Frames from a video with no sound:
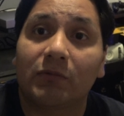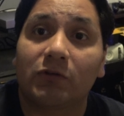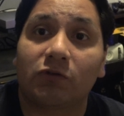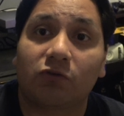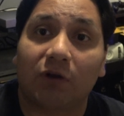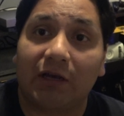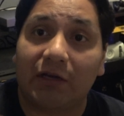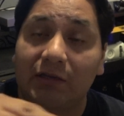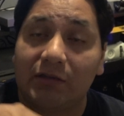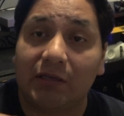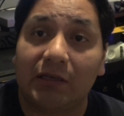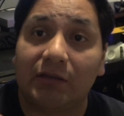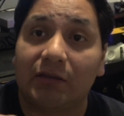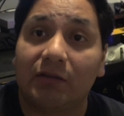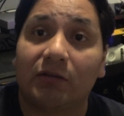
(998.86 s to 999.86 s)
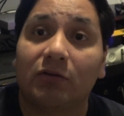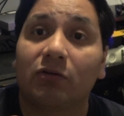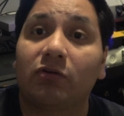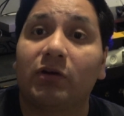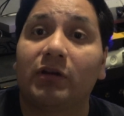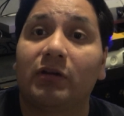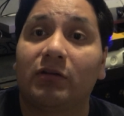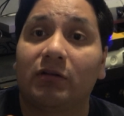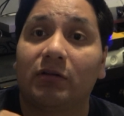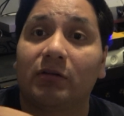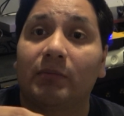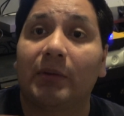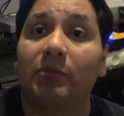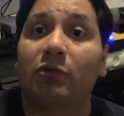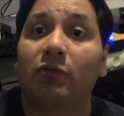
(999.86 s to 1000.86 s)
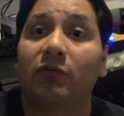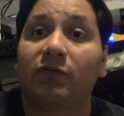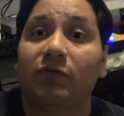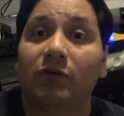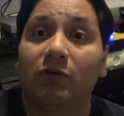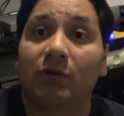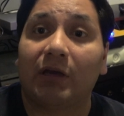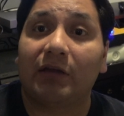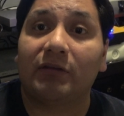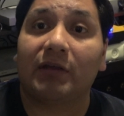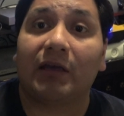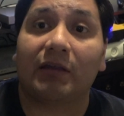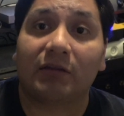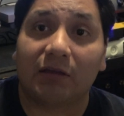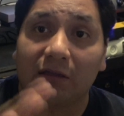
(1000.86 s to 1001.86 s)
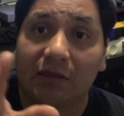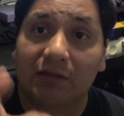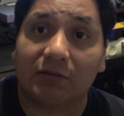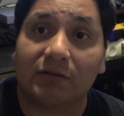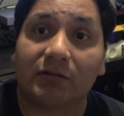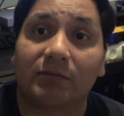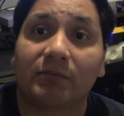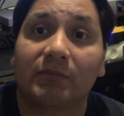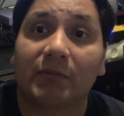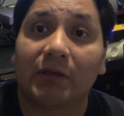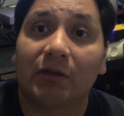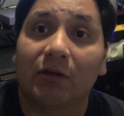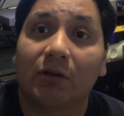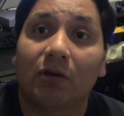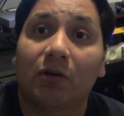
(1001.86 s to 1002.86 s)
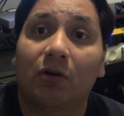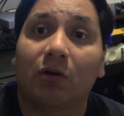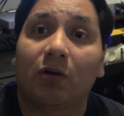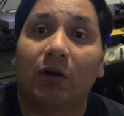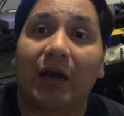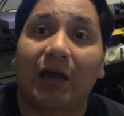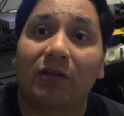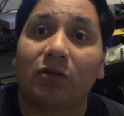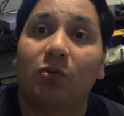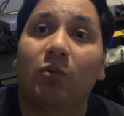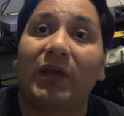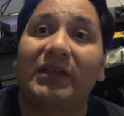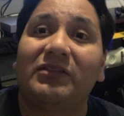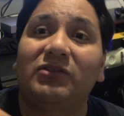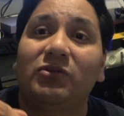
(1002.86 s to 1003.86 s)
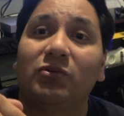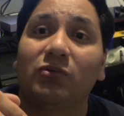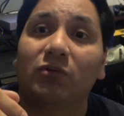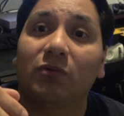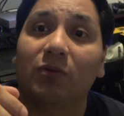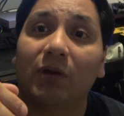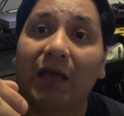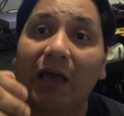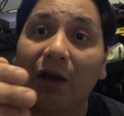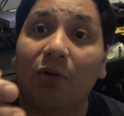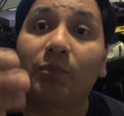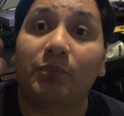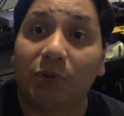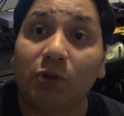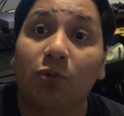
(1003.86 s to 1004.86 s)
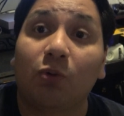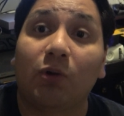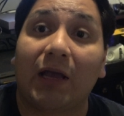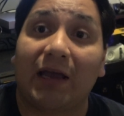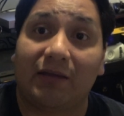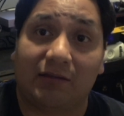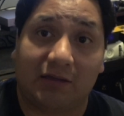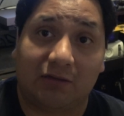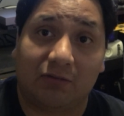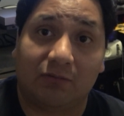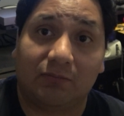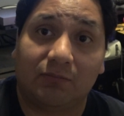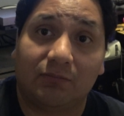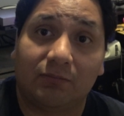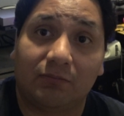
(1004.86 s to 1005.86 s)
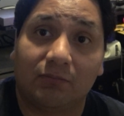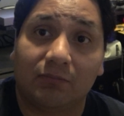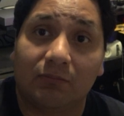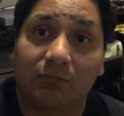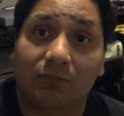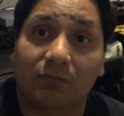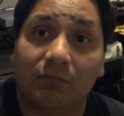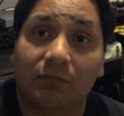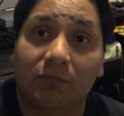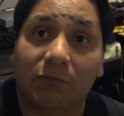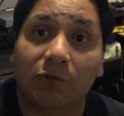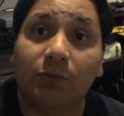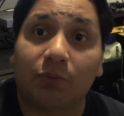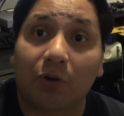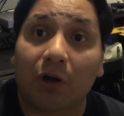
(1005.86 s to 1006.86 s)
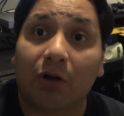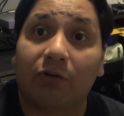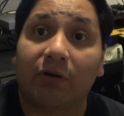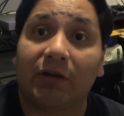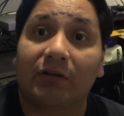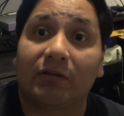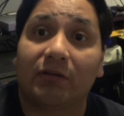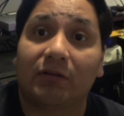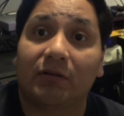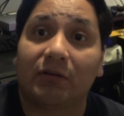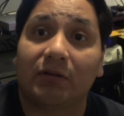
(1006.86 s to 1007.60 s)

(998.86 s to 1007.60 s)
try to take this little criticism I'm doing for you guys as a hint, or as a way to help you guys out to progress,